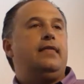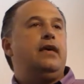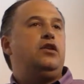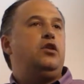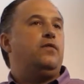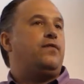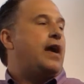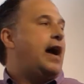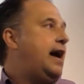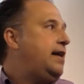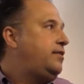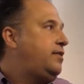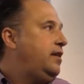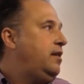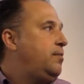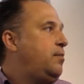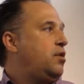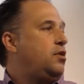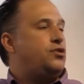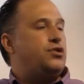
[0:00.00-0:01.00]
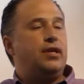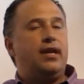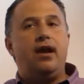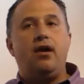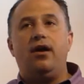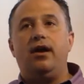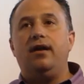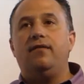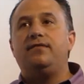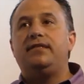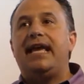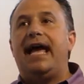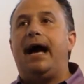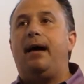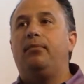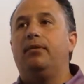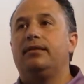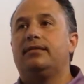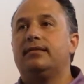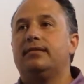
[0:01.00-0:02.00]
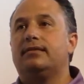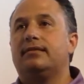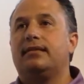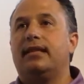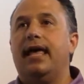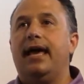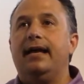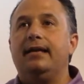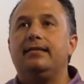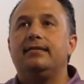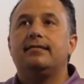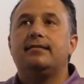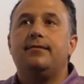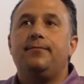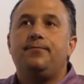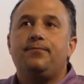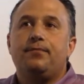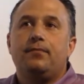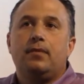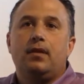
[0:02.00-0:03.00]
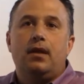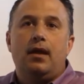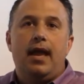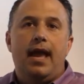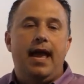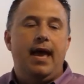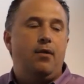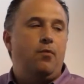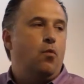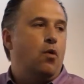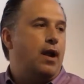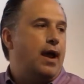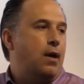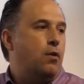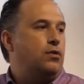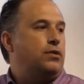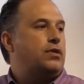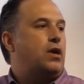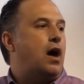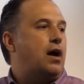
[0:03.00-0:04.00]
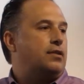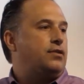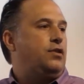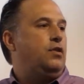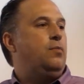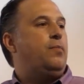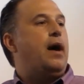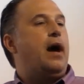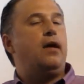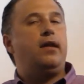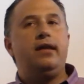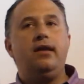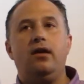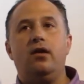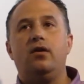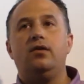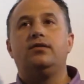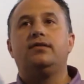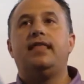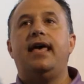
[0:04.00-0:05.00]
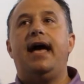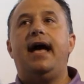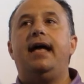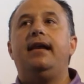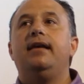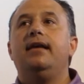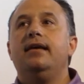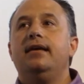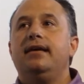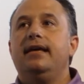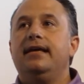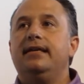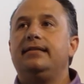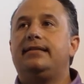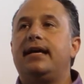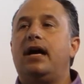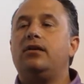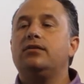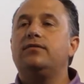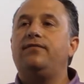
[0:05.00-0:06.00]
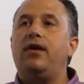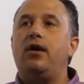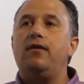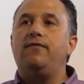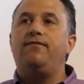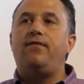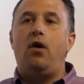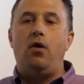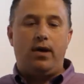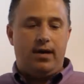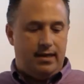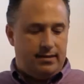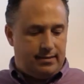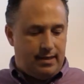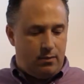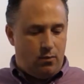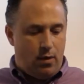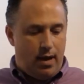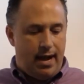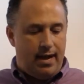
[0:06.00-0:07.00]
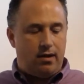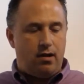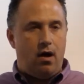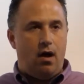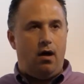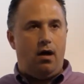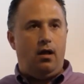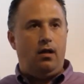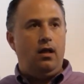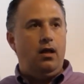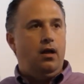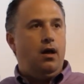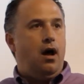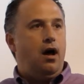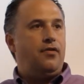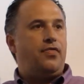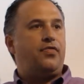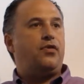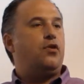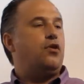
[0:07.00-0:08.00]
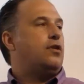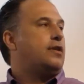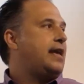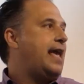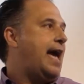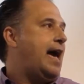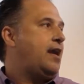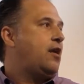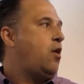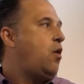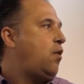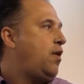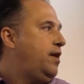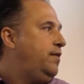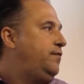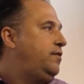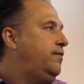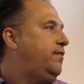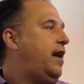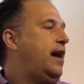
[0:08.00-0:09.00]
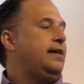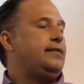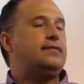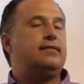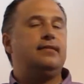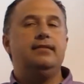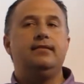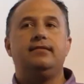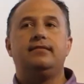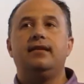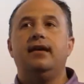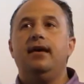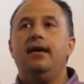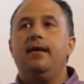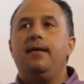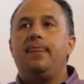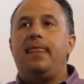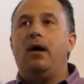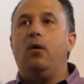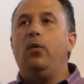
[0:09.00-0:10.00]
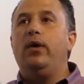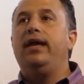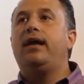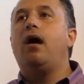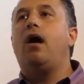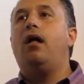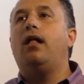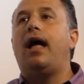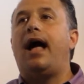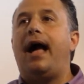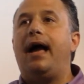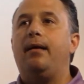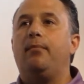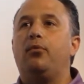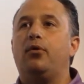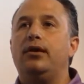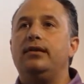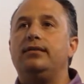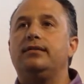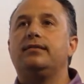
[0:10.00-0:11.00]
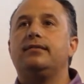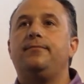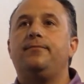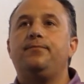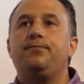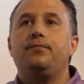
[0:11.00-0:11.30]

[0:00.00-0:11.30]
and then you've got the emerging area of tablets and slates. And what I will talk to you about here is that Intel's very focused on what I call a third category of devices that we call hybrids.